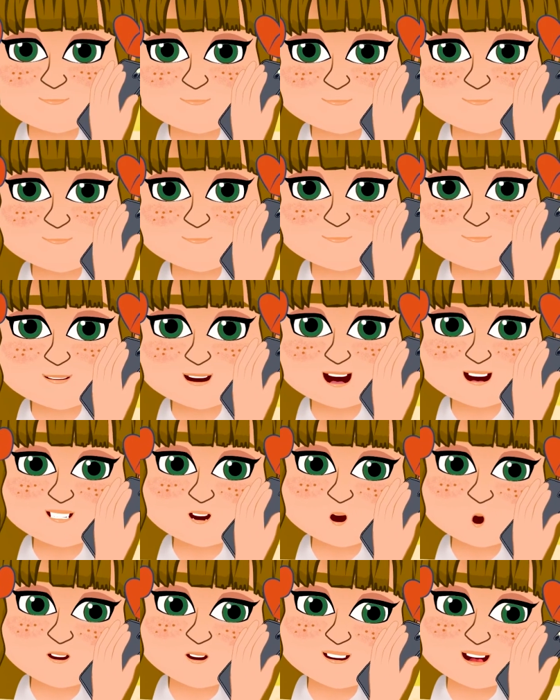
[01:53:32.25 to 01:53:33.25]
up and
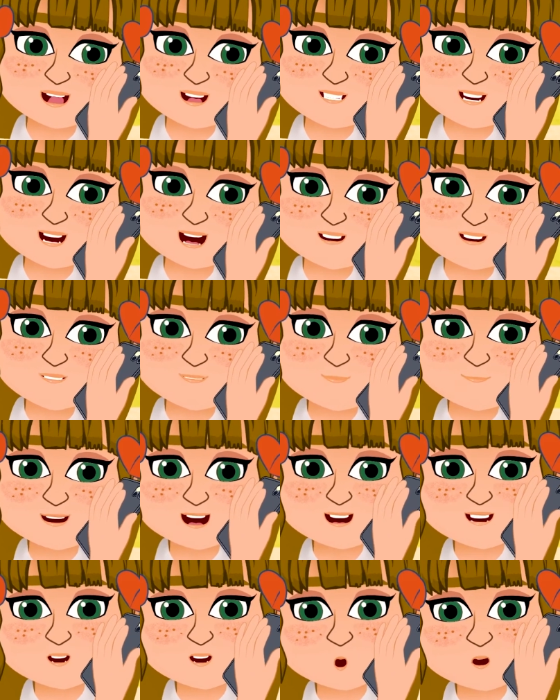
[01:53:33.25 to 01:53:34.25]
asked whether we
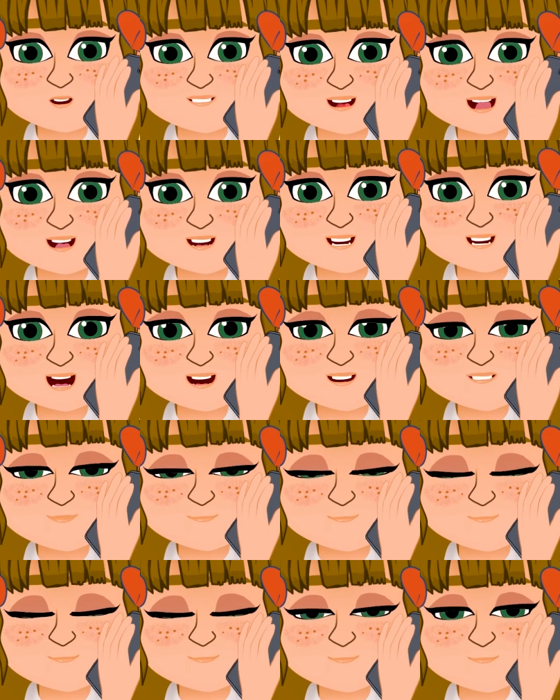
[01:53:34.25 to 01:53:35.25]
could sort it
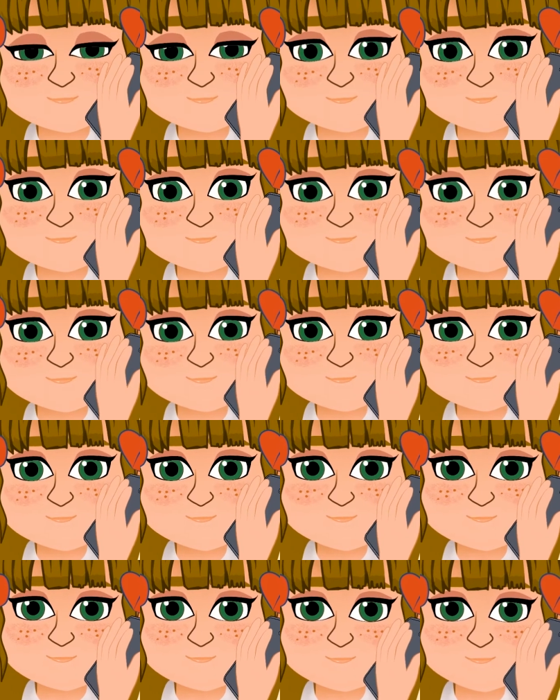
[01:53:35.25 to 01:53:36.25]
out. Her
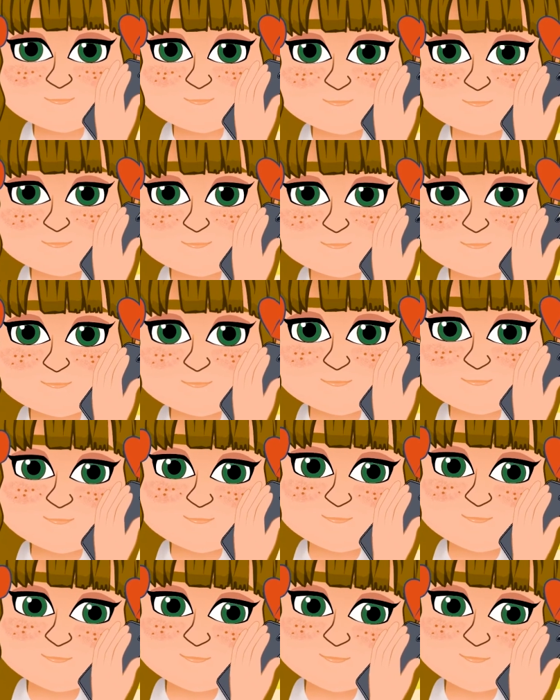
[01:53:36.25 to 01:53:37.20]
answer told me